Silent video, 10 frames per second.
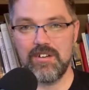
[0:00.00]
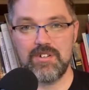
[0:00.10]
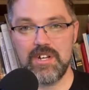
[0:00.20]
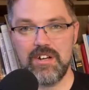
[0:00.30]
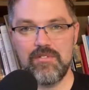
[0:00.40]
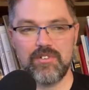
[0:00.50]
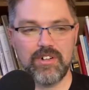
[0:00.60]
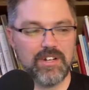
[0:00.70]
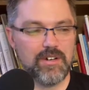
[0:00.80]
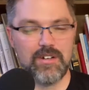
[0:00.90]
shelf or
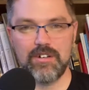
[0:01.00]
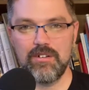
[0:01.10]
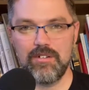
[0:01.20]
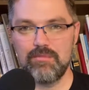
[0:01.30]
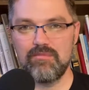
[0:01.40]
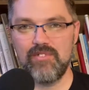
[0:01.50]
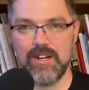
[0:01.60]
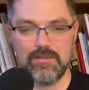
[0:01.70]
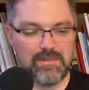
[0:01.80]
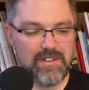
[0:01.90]
on your
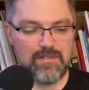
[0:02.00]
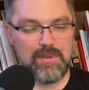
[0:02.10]
fireplace